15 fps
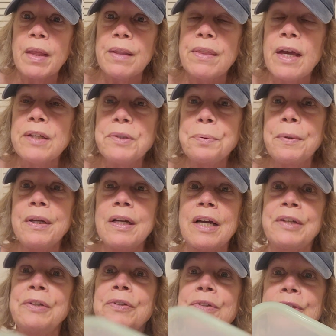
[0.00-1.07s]
that's what
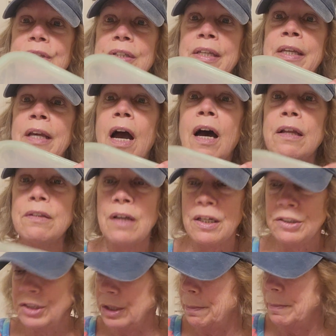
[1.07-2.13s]
I use the Hot
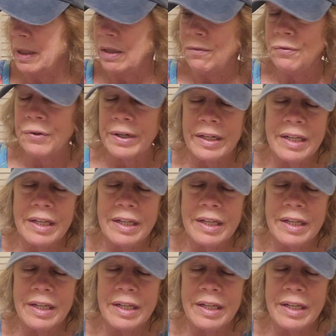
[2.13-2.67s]
Logic Mini for.